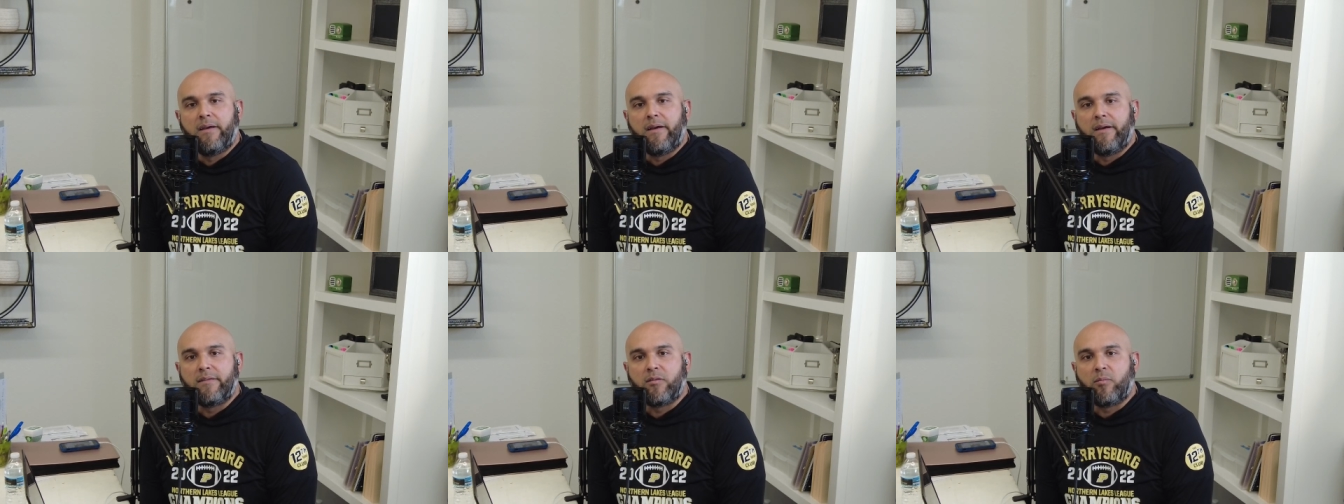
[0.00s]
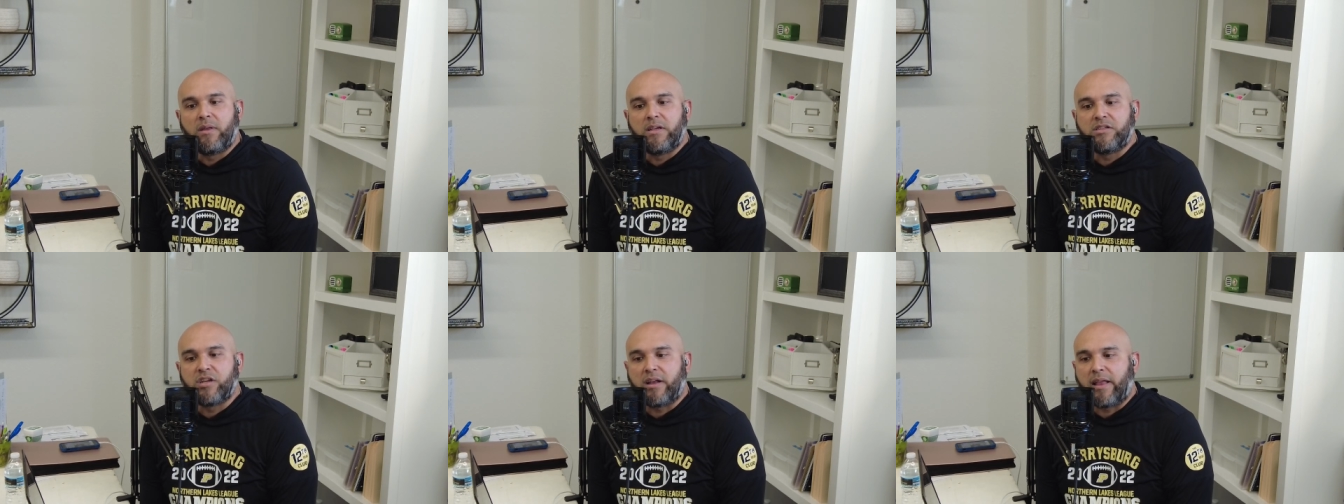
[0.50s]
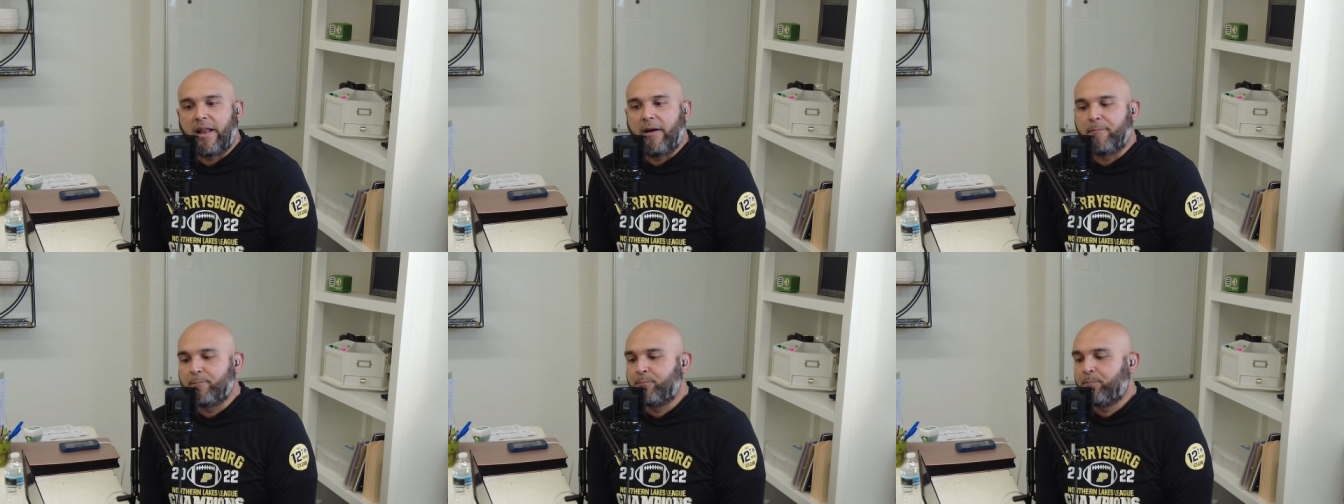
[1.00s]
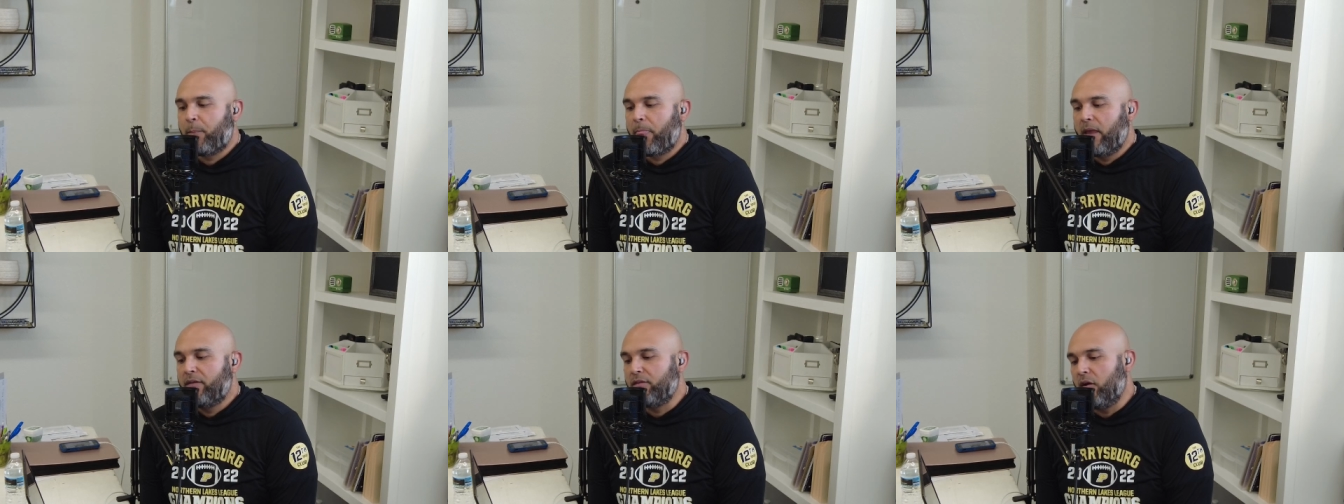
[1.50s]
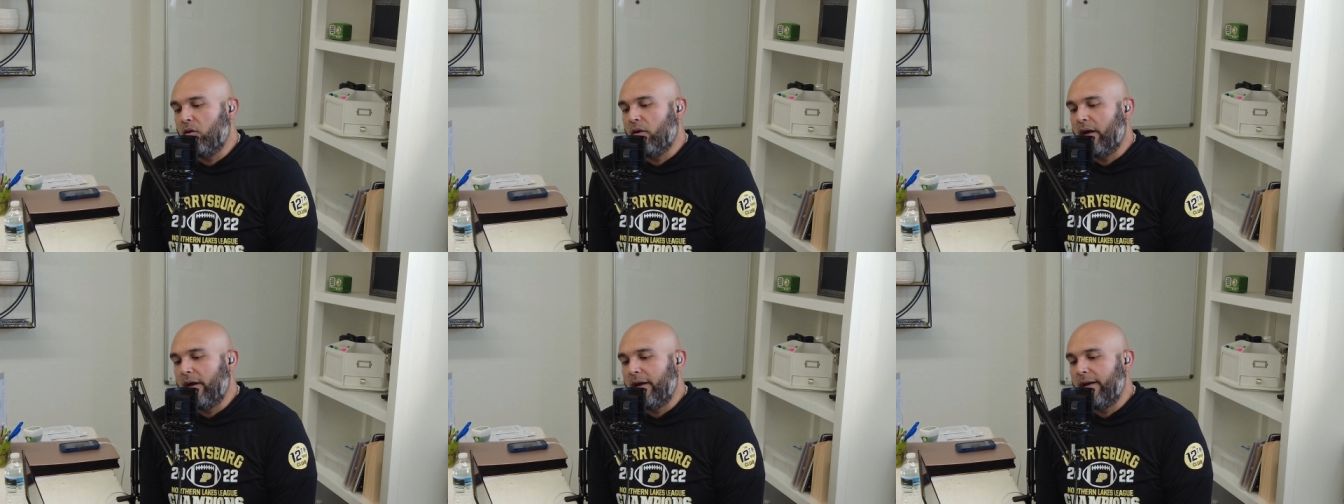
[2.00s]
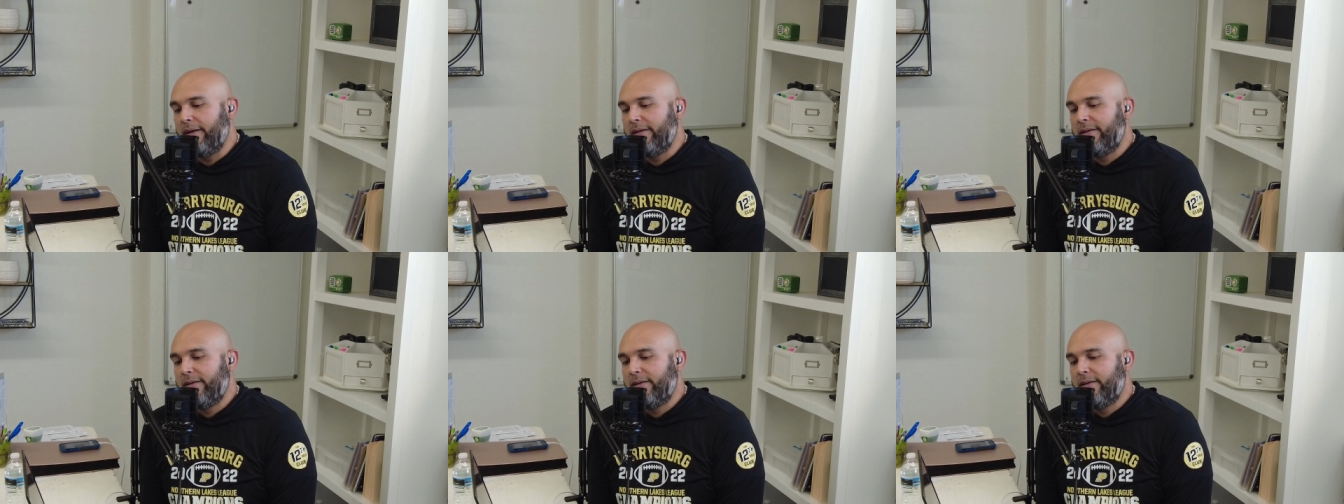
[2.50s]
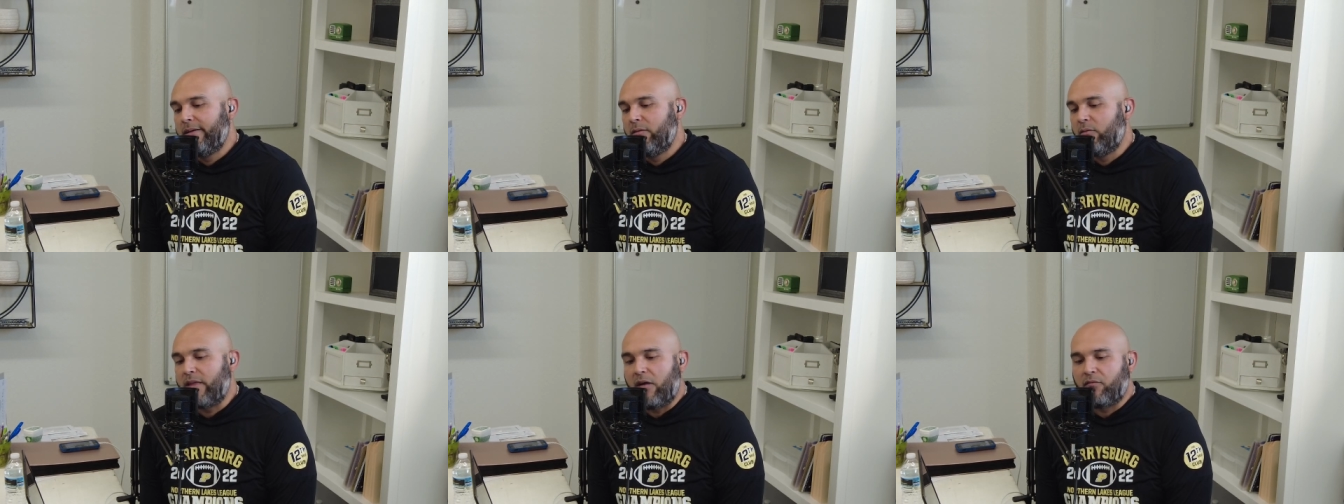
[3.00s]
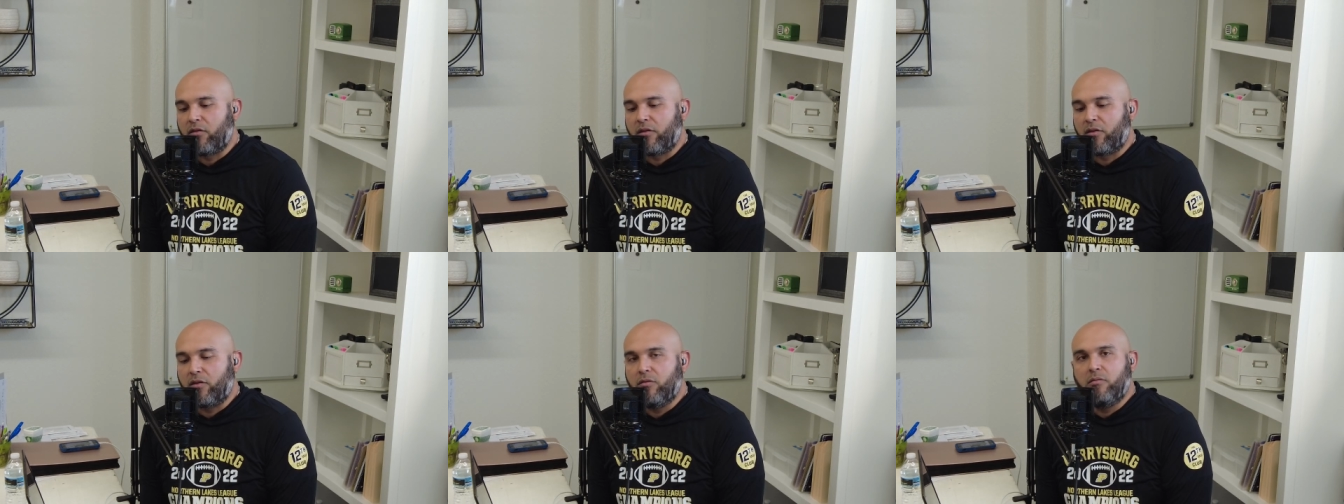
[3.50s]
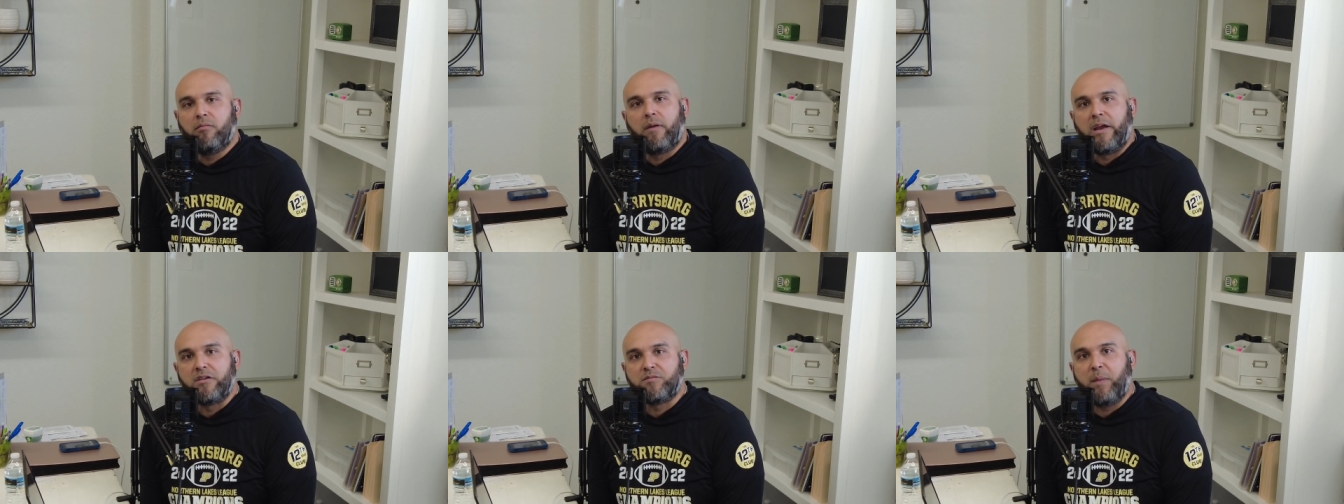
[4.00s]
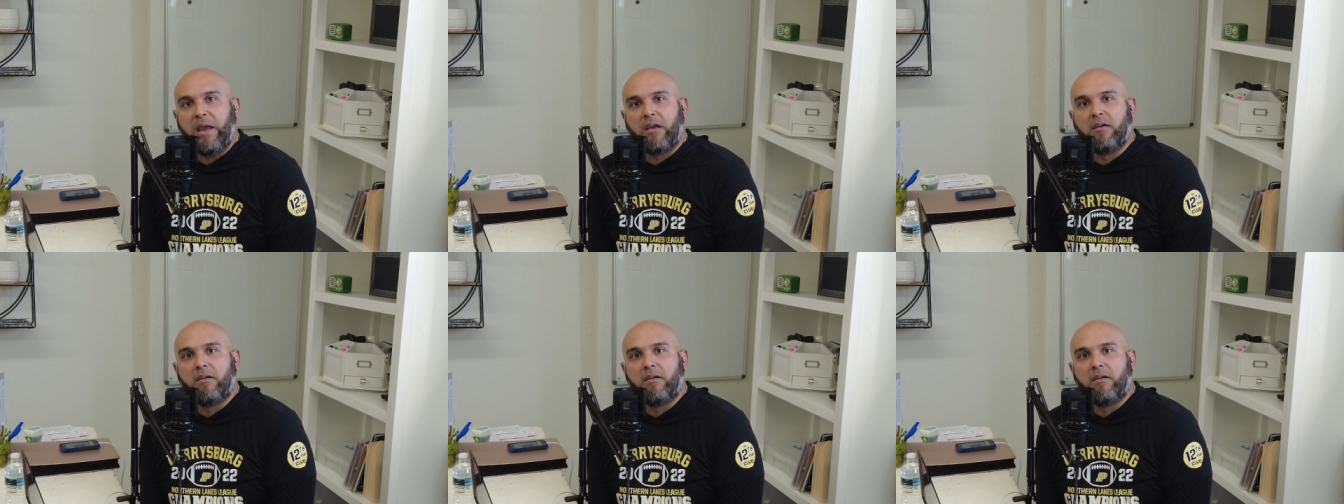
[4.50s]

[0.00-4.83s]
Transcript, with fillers: uh, so please check that out. So, uh, without further ado, here's me.